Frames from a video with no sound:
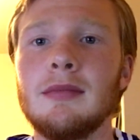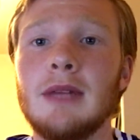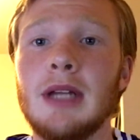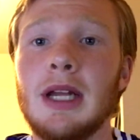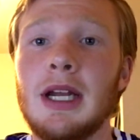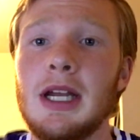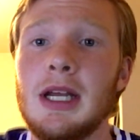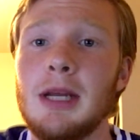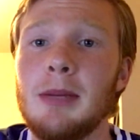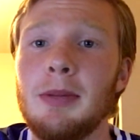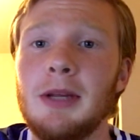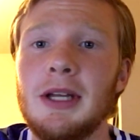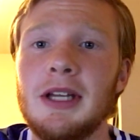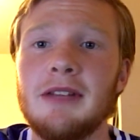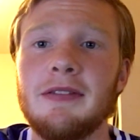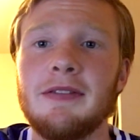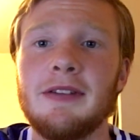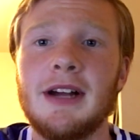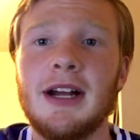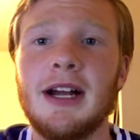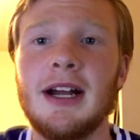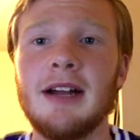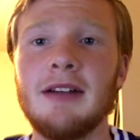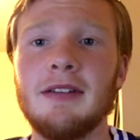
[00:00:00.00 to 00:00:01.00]
And he can play the
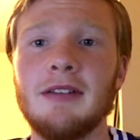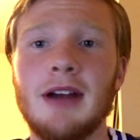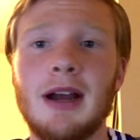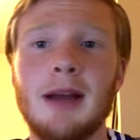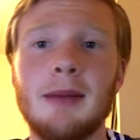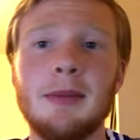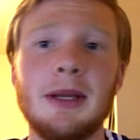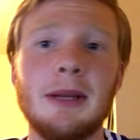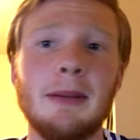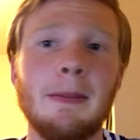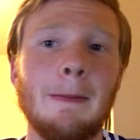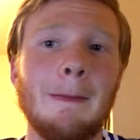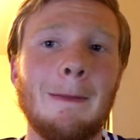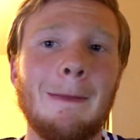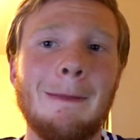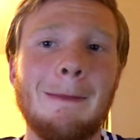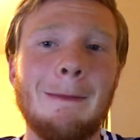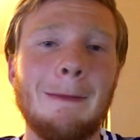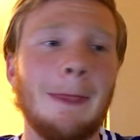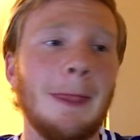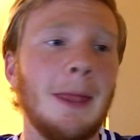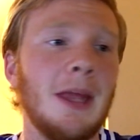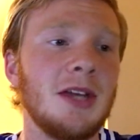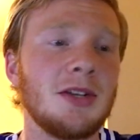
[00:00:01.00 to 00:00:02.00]
5. I mean,
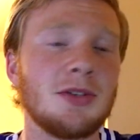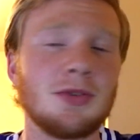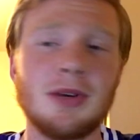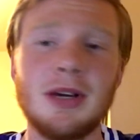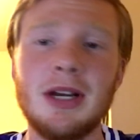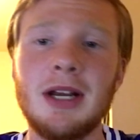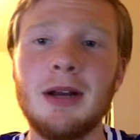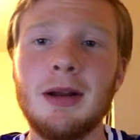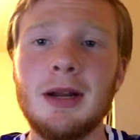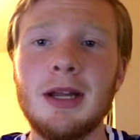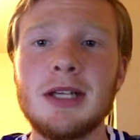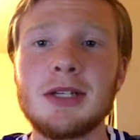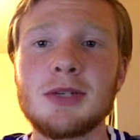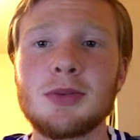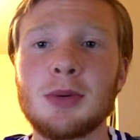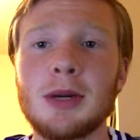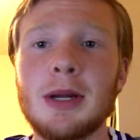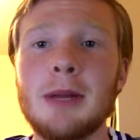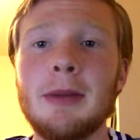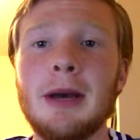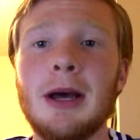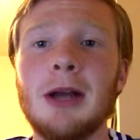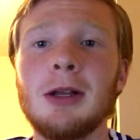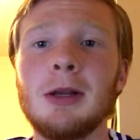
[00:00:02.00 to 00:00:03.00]
his
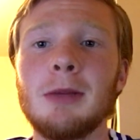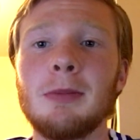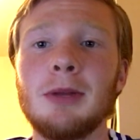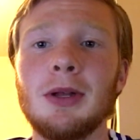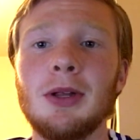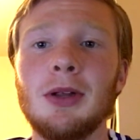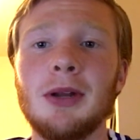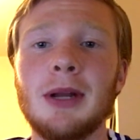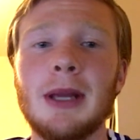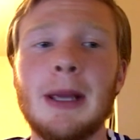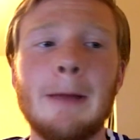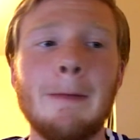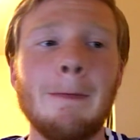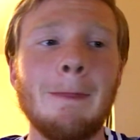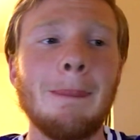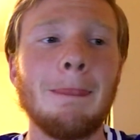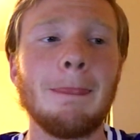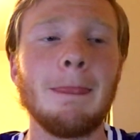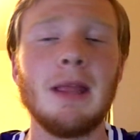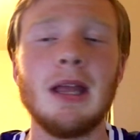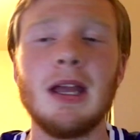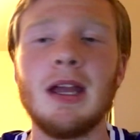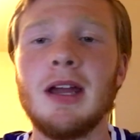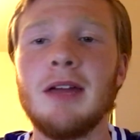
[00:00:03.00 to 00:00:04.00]
rebounding ability,
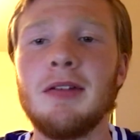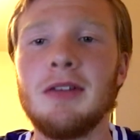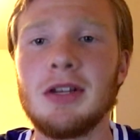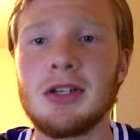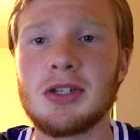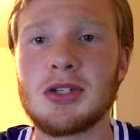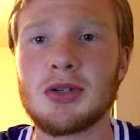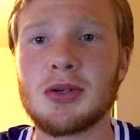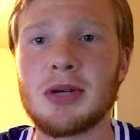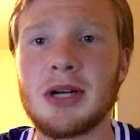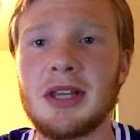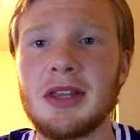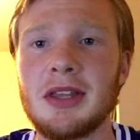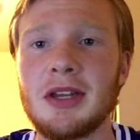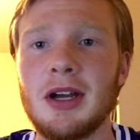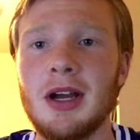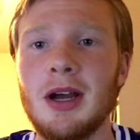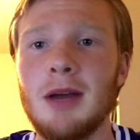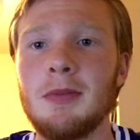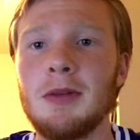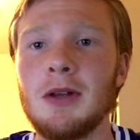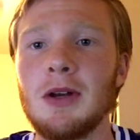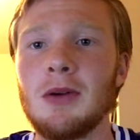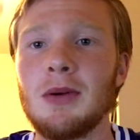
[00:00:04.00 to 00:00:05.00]
if he can strengthen
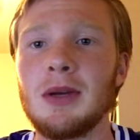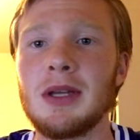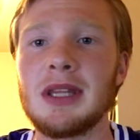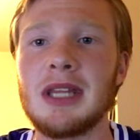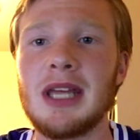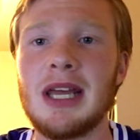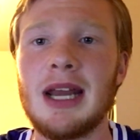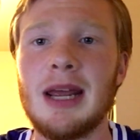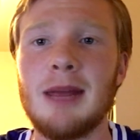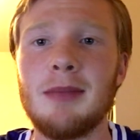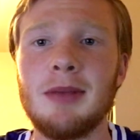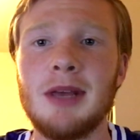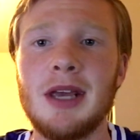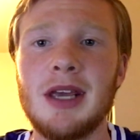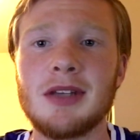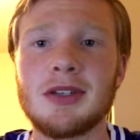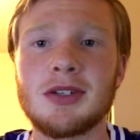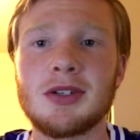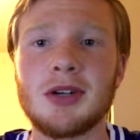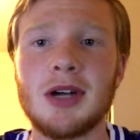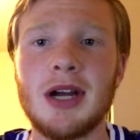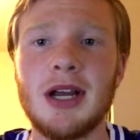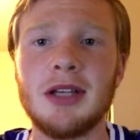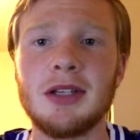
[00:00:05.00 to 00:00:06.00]
up, you know, get that NBA
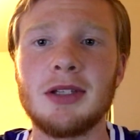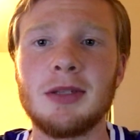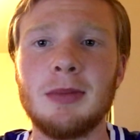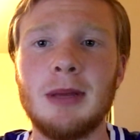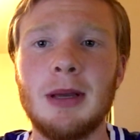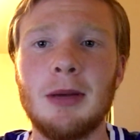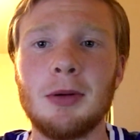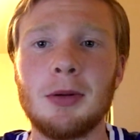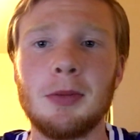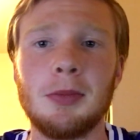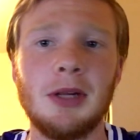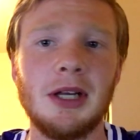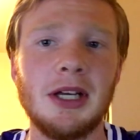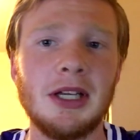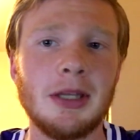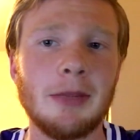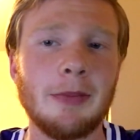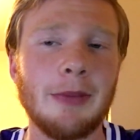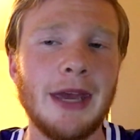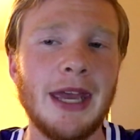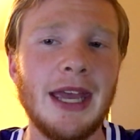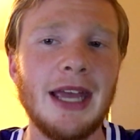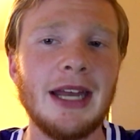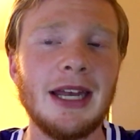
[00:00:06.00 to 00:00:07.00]
strength to be able to play in the
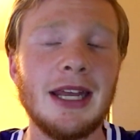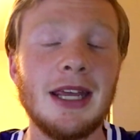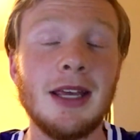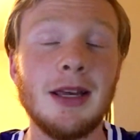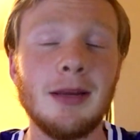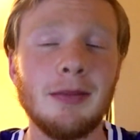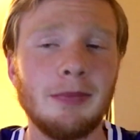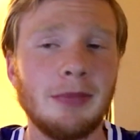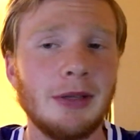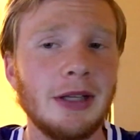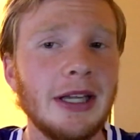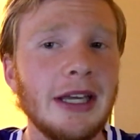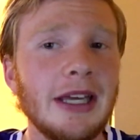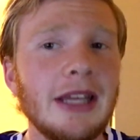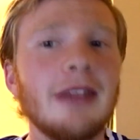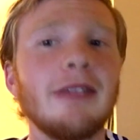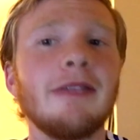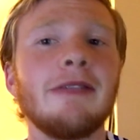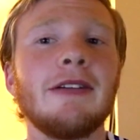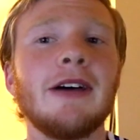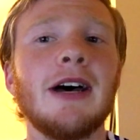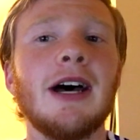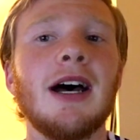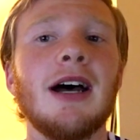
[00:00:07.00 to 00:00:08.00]
paint, he can play the
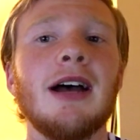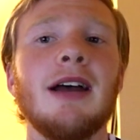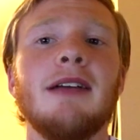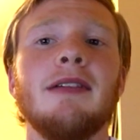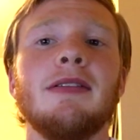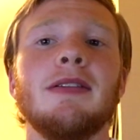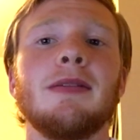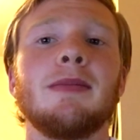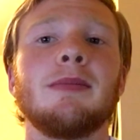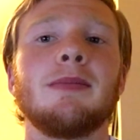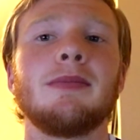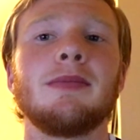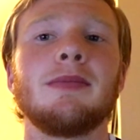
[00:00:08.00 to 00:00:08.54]
5.